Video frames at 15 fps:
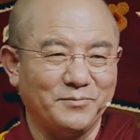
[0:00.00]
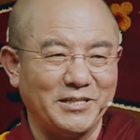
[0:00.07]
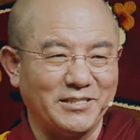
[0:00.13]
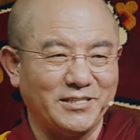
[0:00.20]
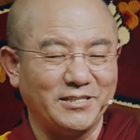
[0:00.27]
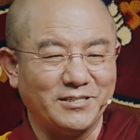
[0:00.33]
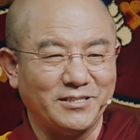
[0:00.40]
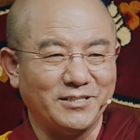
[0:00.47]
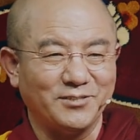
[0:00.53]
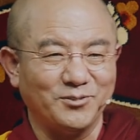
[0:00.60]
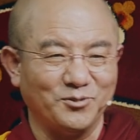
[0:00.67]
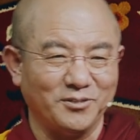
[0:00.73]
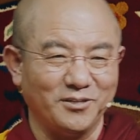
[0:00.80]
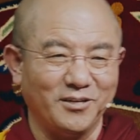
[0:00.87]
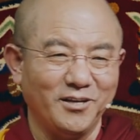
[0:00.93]
That was the
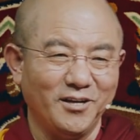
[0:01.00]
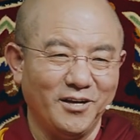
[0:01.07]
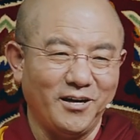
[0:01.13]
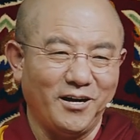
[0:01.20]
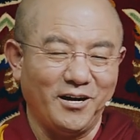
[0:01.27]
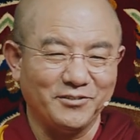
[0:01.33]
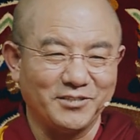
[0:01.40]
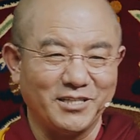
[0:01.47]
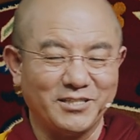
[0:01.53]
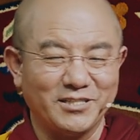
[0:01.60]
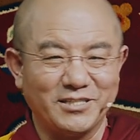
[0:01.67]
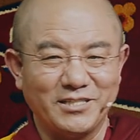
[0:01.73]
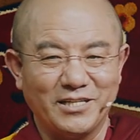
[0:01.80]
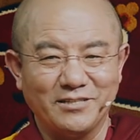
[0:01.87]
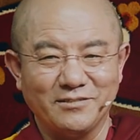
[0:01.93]
time that
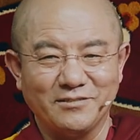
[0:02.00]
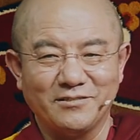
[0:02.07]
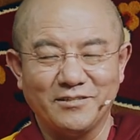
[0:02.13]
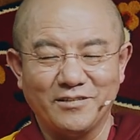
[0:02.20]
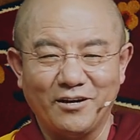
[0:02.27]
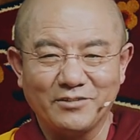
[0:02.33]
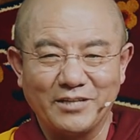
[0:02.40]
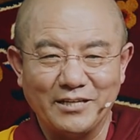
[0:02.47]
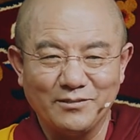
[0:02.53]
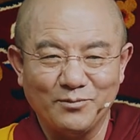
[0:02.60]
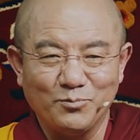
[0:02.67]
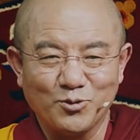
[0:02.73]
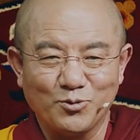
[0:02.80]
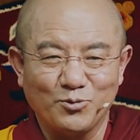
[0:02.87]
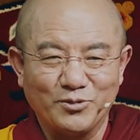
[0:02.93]
uh, I first
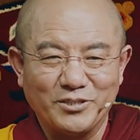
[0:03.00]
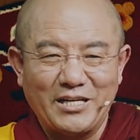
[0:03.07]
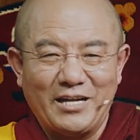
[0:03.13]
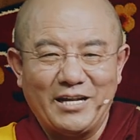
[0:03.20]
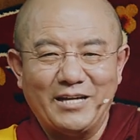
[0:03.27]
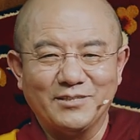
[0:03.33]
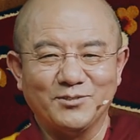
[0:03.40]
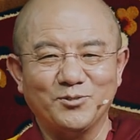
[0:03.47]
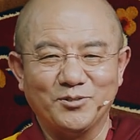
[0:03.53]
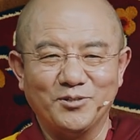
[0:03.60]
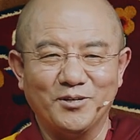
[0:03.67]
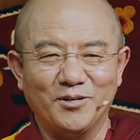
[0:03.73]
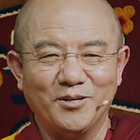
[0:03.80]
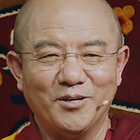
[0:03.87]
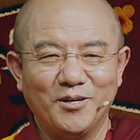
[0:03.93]
listened to this
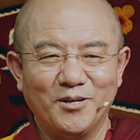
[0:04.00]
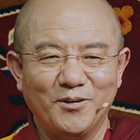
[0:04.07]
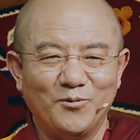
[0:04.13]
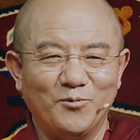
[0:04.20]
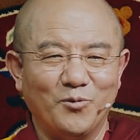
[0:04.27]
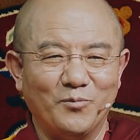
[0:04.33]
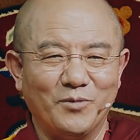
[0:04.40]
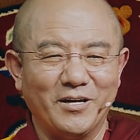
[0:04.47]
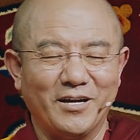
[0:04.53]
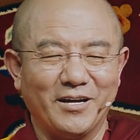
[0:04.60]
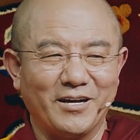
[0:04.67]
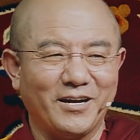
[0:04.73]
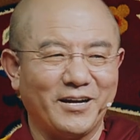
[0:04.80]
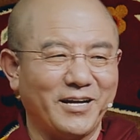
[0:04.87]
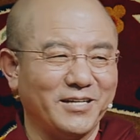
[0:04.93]
Shastra
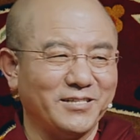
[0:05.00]
and